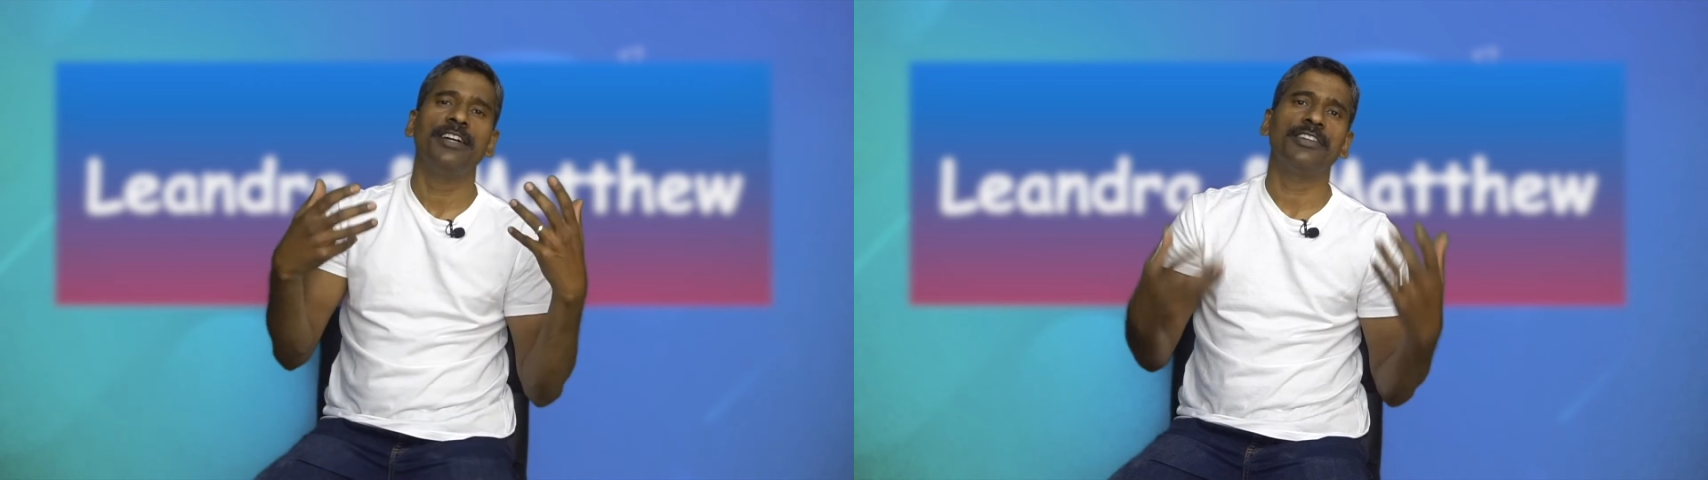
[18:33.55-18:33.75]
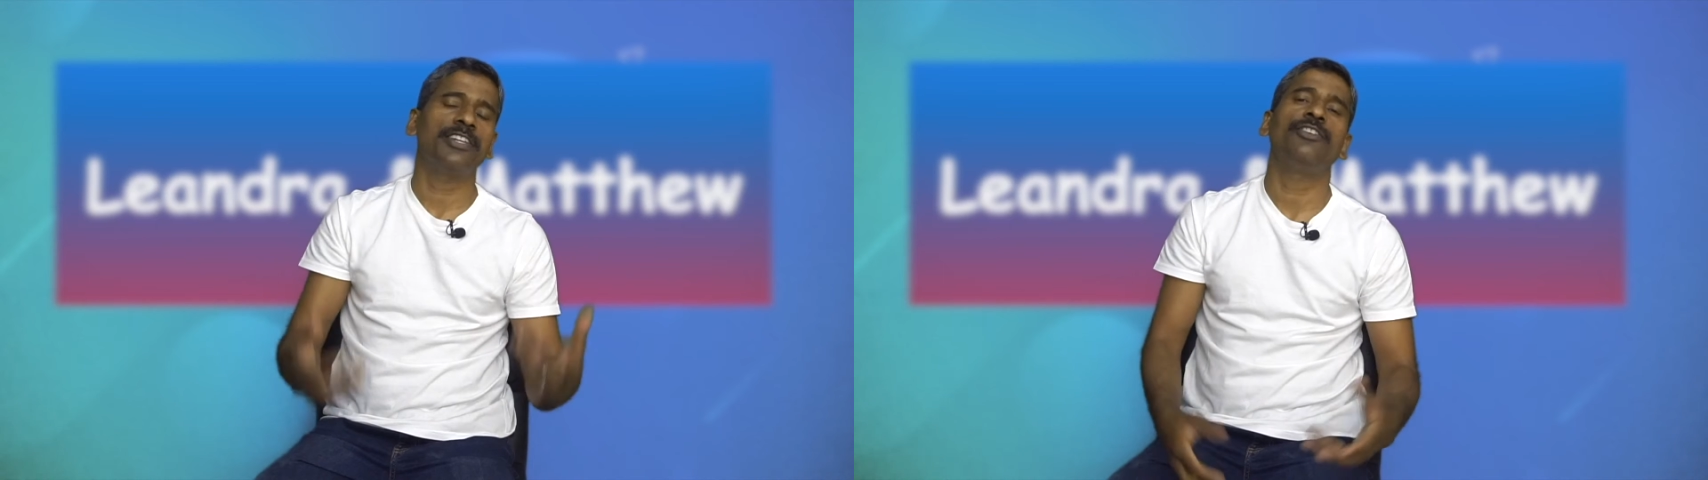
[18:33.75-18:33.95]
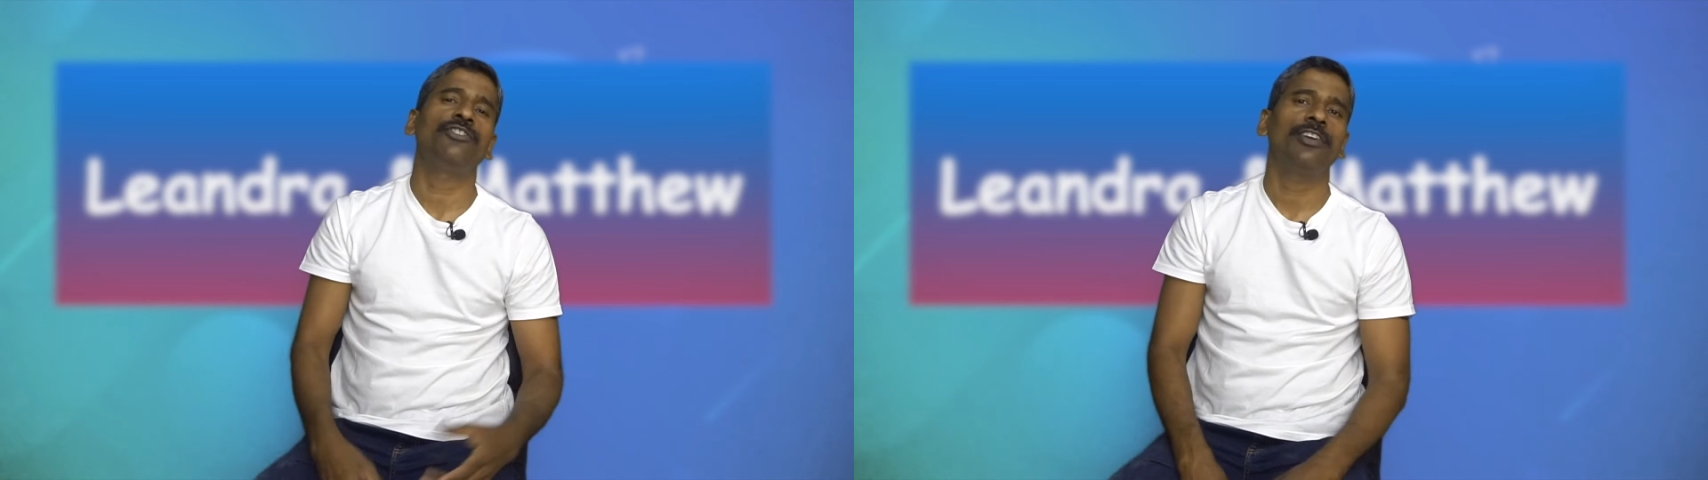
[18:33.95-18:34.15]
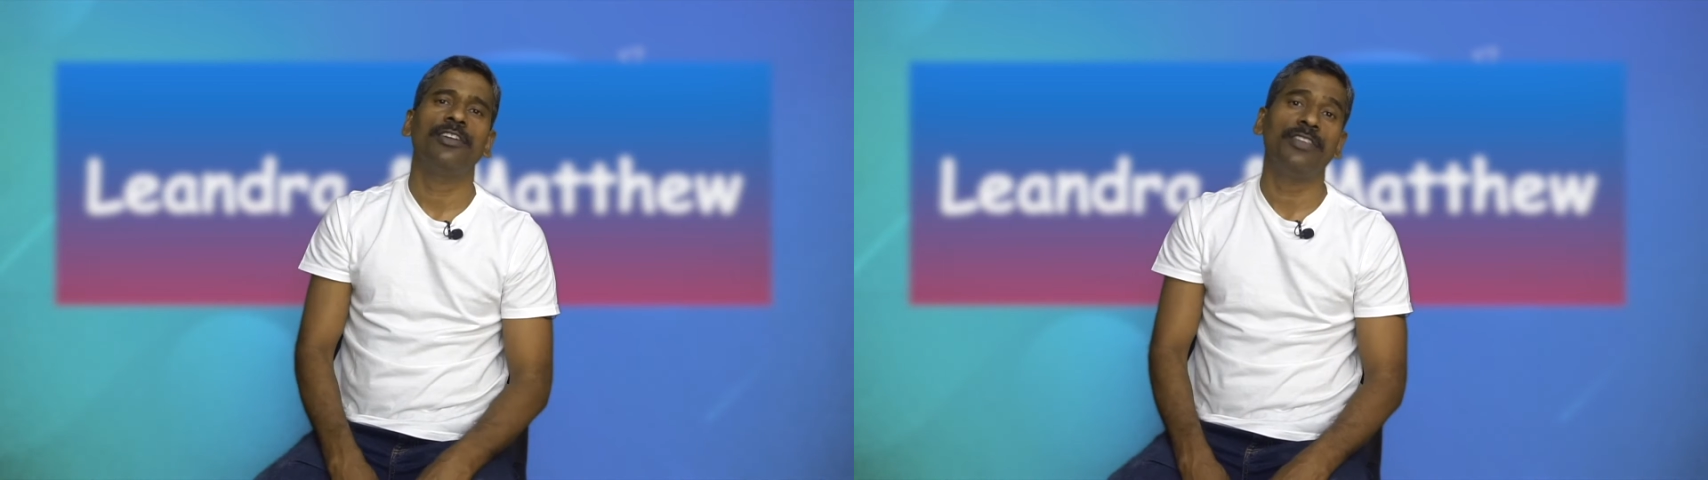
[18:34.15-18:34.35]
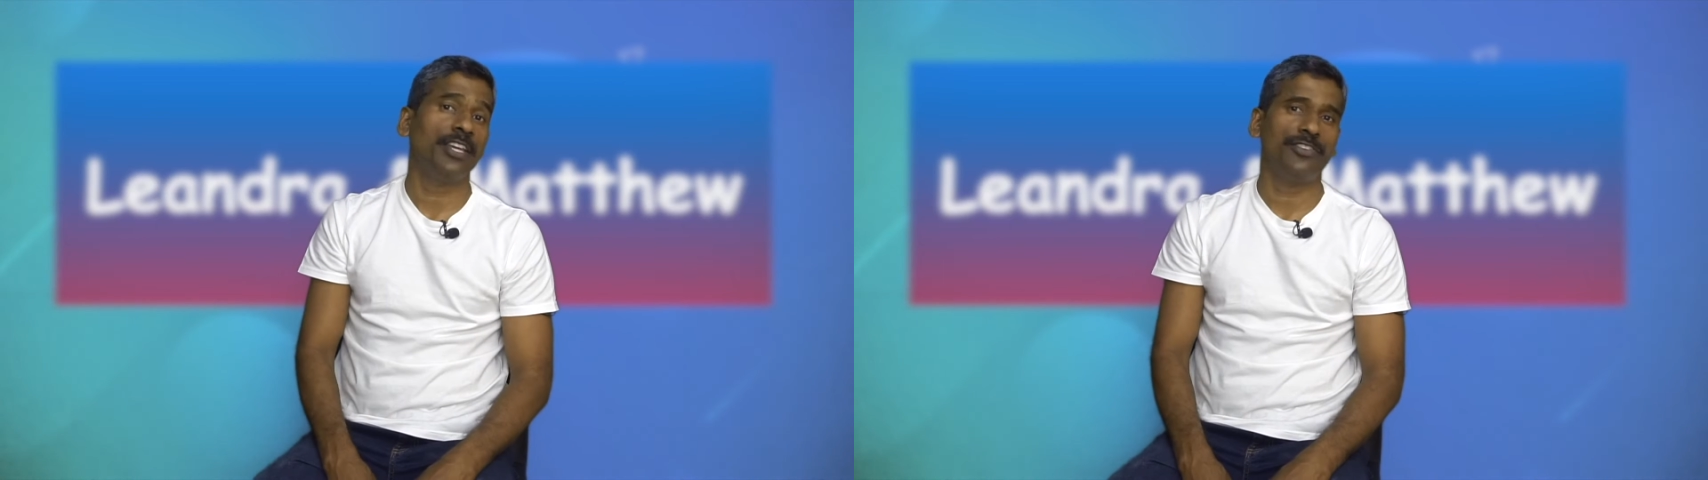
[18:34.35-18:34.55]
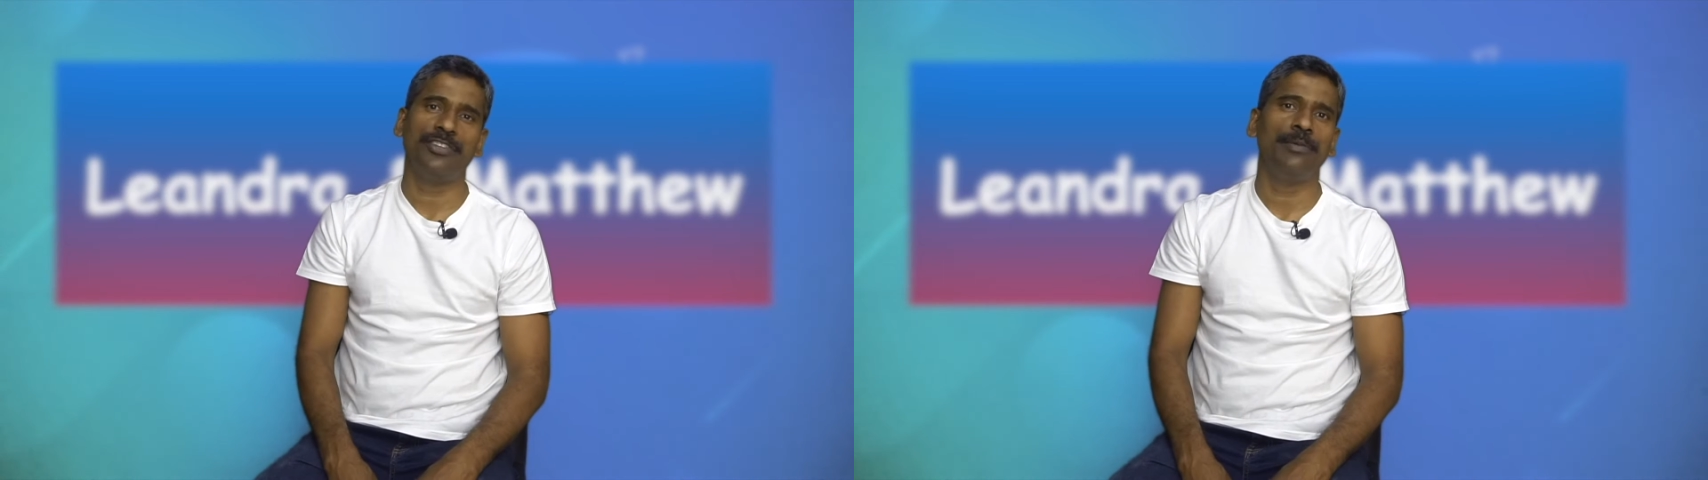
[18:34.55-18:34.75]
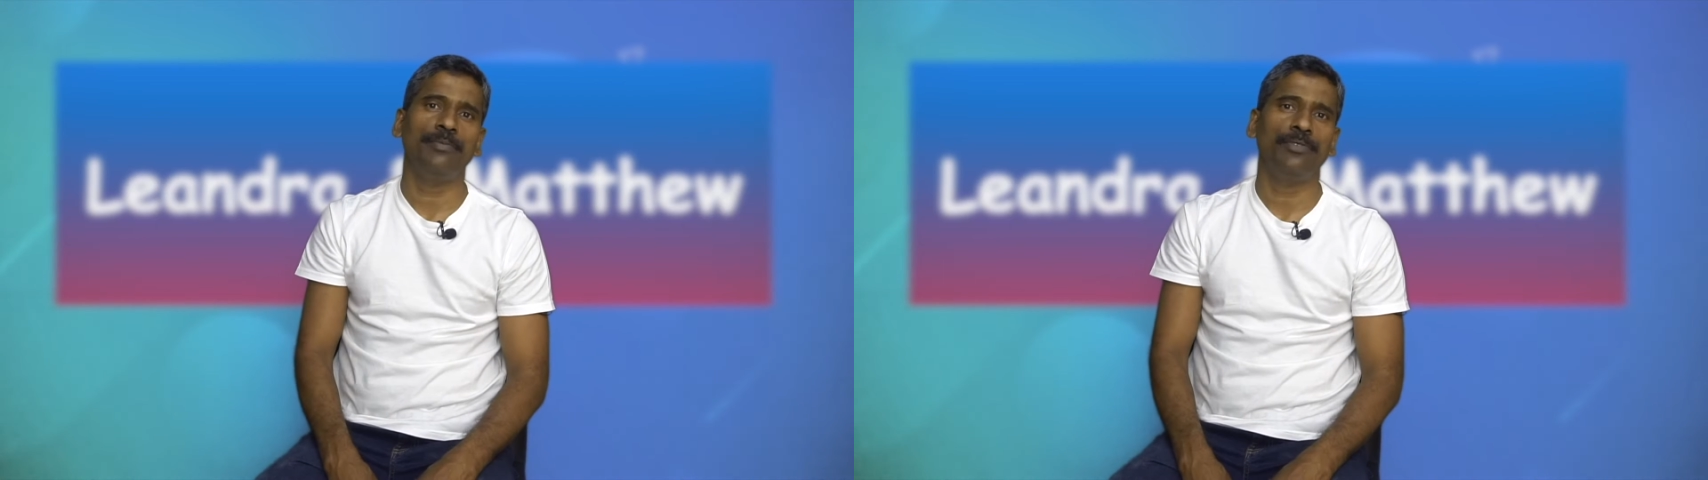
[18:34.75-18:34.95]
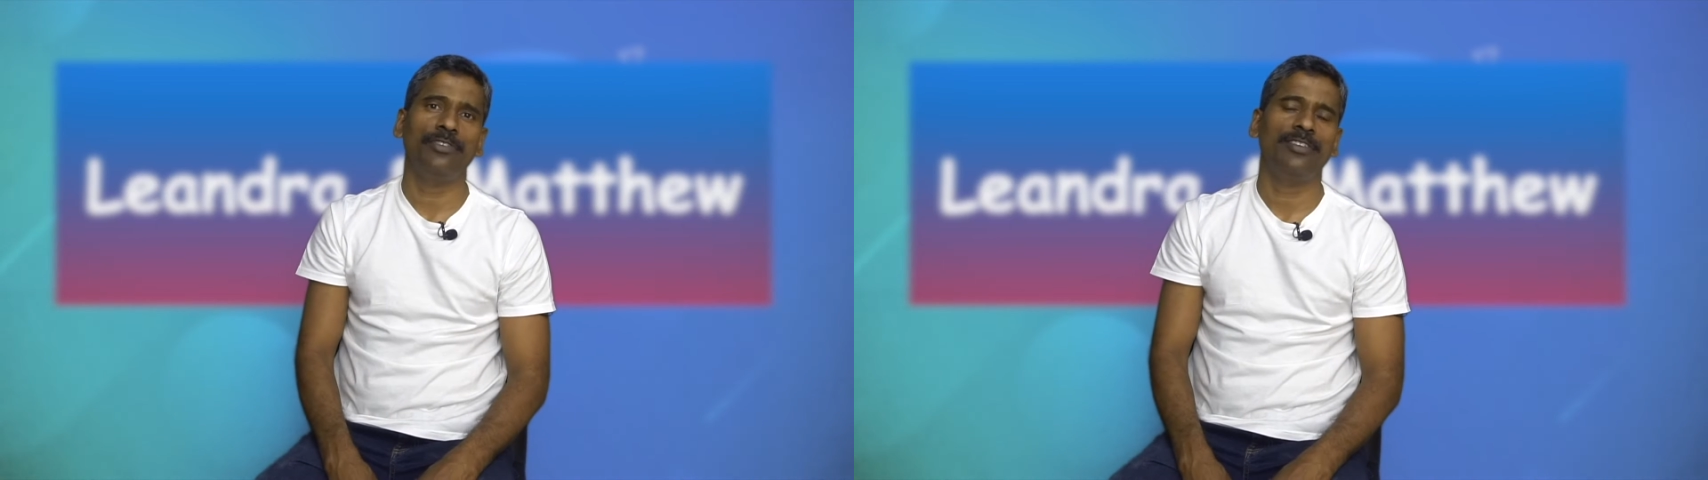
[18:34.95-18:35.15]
reach their dreams.